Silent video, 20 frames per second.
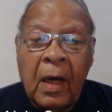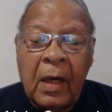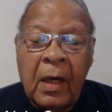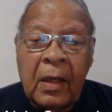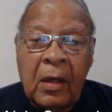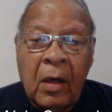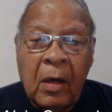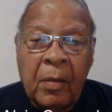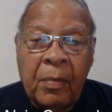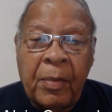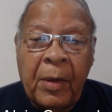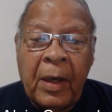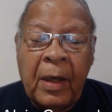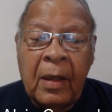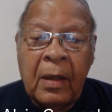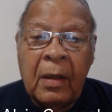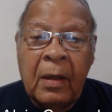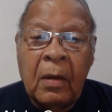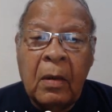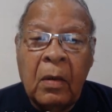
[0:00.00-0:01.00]
a young
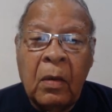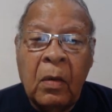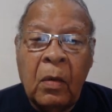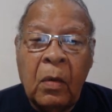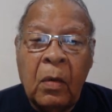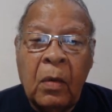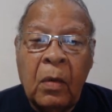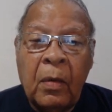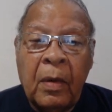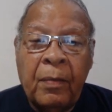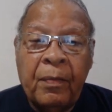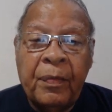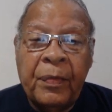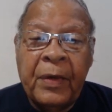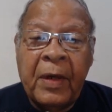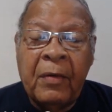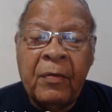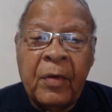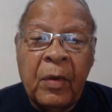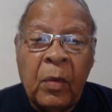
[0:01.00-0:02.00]
player who
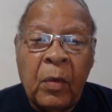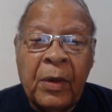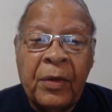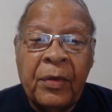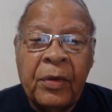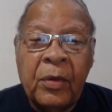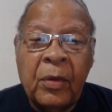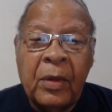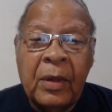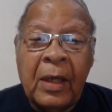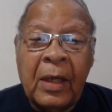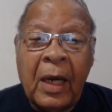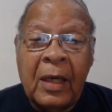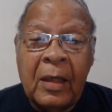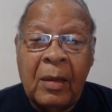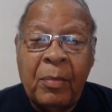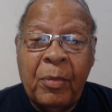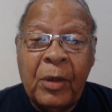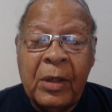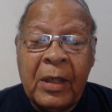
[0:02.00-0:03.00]
everyone thought
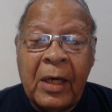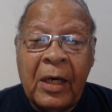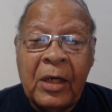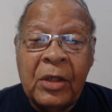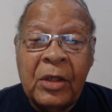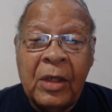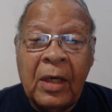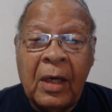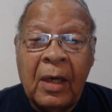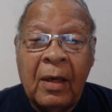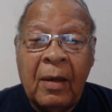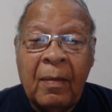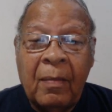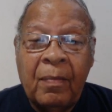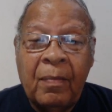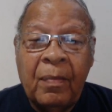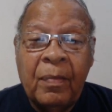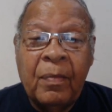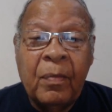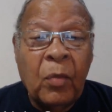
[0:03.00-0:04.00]
had the potential.
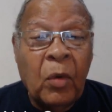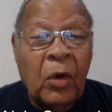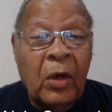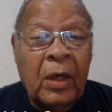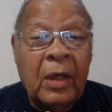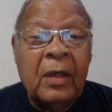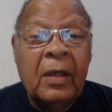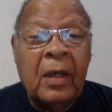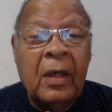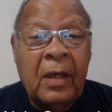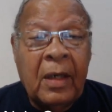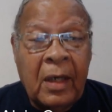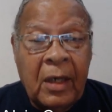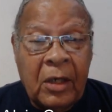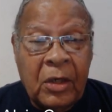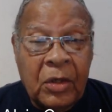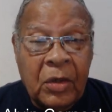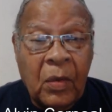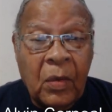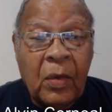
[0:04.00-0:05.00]
Boy, did
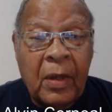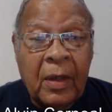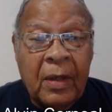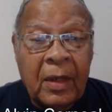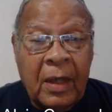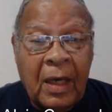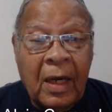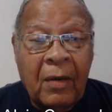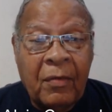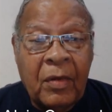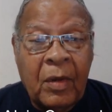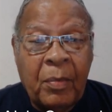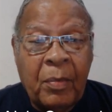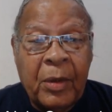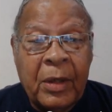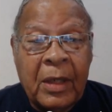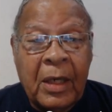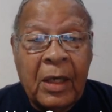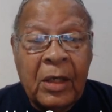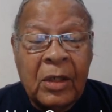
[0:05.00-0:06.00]
he show that he had the
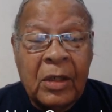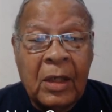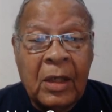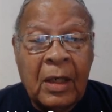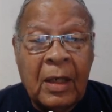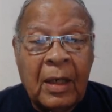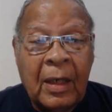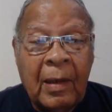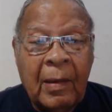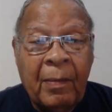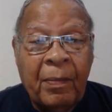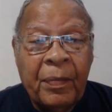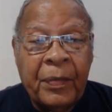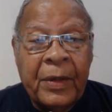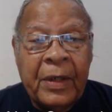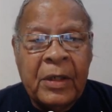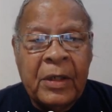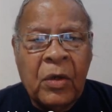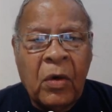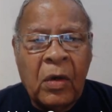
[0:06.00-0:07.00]
potential.
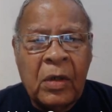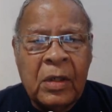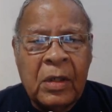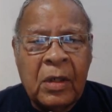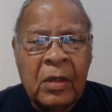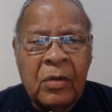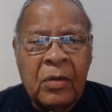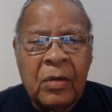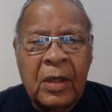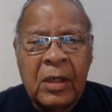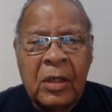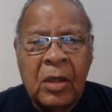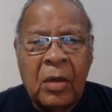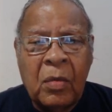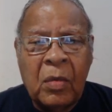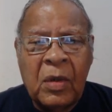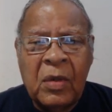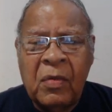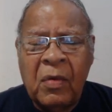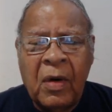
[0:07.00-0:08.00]
His
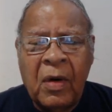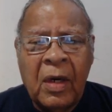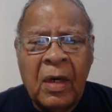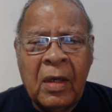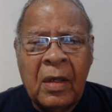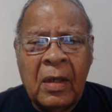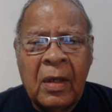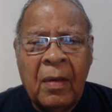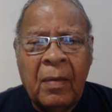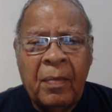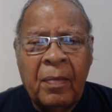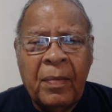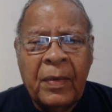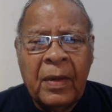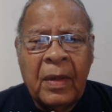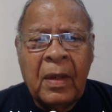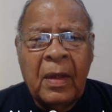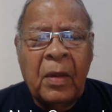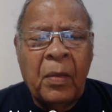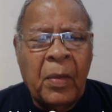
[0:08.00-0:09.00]
concentration was very good.
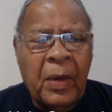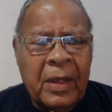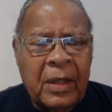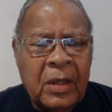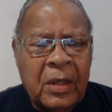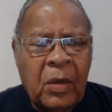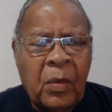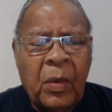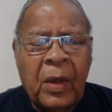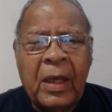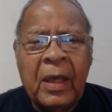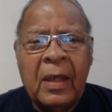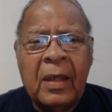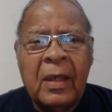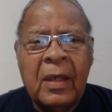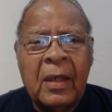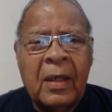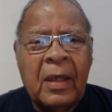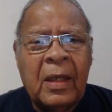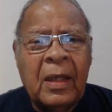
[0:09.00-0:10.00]
He went to the
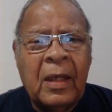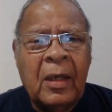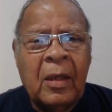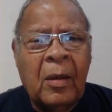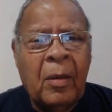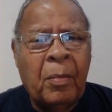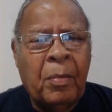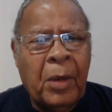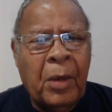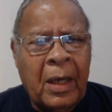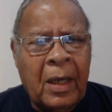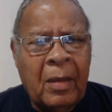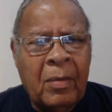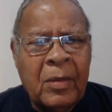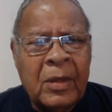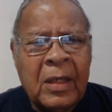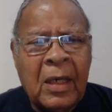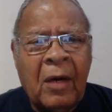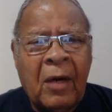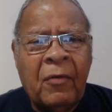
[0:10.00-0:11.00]
wicket and he played
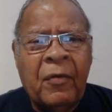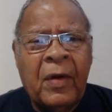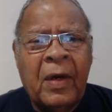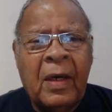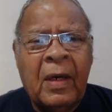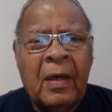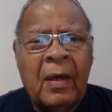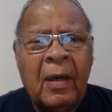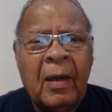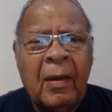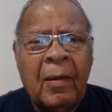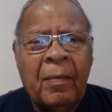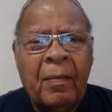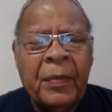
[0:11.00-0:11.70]
himself in